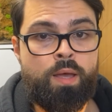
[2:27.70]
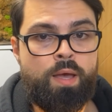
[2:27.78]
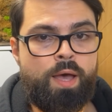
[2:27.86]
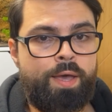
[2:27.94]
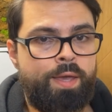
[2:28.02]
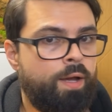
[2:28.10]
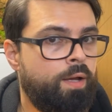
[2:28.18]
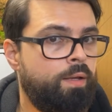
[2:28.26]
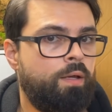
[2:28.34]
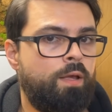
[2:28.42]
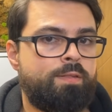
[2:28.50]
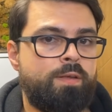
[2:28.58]
AI
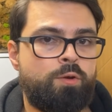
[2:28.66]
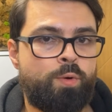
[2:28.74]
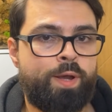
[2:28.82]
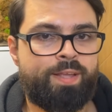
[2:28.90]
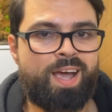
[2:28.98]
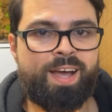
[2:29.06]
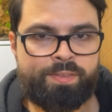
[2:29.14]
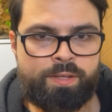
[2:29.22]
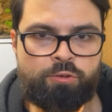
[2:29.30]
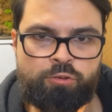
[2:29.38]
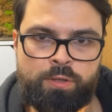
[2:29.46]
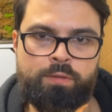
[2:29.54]
is a great
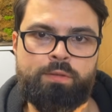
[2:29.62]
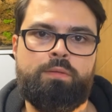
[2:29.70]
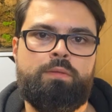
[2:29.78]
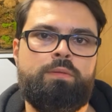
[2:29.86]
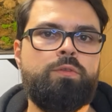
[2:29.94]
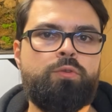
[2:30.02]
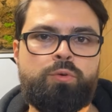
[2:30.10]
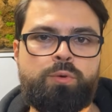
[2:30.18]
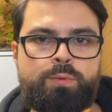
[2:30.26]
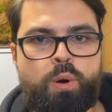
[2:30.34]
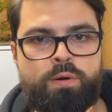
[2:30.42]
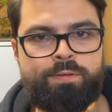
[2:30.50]
addition to your
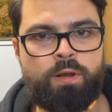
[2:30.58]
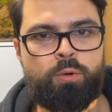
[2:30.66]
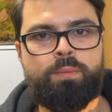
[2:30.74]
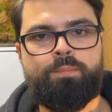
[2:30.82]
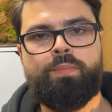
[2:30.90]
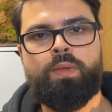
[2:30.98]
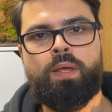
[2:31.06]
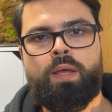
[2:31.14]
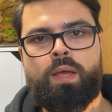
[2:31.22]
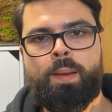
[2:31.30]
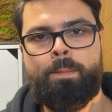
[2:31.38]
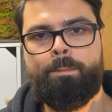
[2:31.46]
workflow,
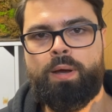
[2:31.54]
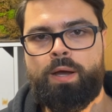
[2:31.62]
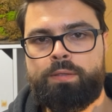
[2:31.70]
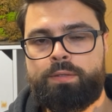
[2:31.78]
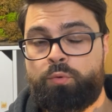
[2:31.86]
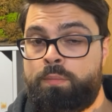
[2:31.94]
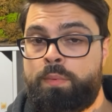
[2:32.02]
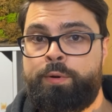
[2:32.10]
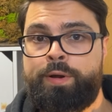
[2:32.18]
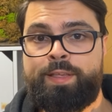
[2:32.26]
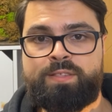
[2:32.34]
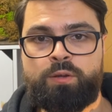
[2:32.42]
but remember,
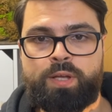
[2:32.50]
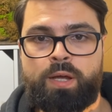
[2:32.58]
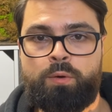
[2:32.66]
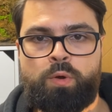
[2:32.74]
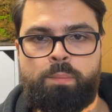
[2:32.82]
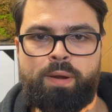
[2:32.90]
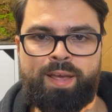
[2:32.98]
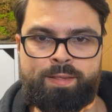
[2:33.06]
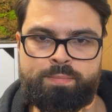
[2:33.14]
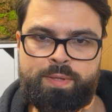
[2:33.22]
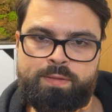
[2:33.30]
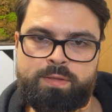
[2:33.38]
it's not a
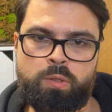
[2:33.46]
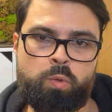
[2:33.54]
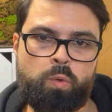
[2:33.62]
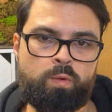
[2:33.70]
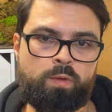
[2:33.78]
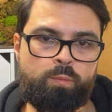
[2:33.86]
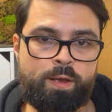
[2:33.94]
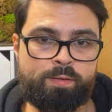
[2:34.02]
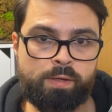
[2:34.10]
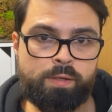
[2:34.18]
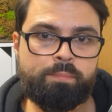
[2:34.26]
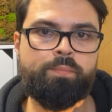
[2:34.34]
replacement, so use it
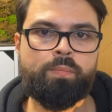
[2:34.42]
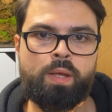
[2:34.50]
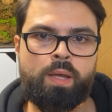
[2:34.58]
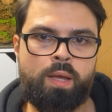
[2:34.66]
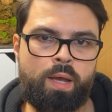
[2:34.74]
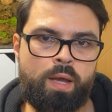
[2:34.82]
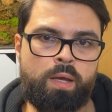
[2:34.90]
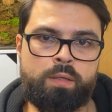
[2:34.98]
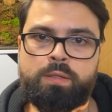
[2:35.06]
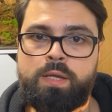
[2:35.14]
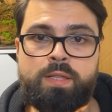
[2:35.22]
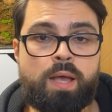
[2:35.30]
wisely, and
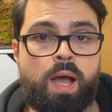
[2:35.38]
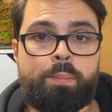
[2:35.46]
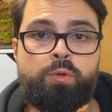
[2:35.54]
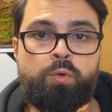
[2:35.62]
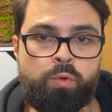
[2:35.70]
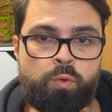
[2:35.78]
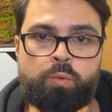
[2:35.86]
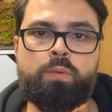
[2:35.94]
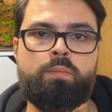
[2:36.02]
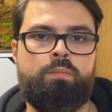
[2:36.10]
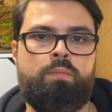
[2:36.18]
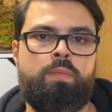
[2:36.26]
it's up to you
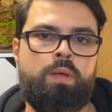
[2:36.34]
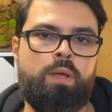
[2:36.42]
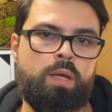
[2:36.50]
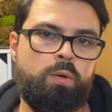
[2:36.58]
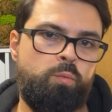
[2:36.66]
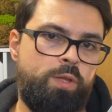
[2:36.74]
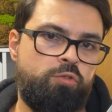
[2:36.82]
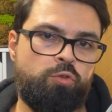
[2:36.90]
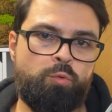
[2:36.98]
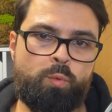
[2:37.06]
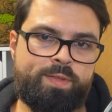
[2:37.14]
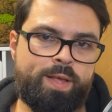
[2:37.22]
which
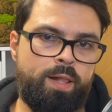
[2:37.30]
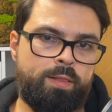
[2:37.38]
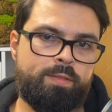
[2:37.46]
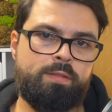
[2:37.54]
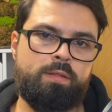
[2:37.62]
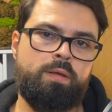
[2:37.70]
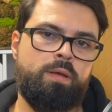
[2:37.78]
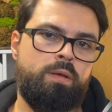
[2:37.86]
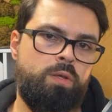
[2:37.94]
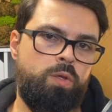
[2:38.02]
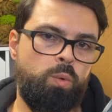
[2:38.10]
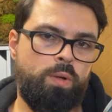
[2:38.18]
results
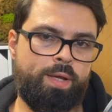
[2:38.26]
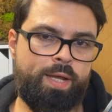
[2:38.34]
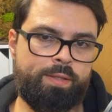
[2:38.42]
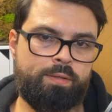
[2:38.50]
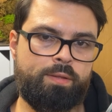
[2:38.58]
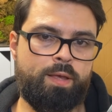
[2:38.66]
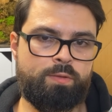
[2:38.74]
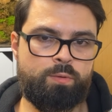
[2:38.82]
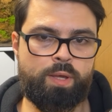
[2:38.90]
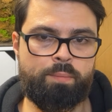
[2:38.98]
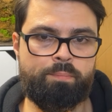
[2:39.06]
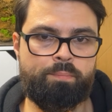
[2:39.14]
you will get thanks to them.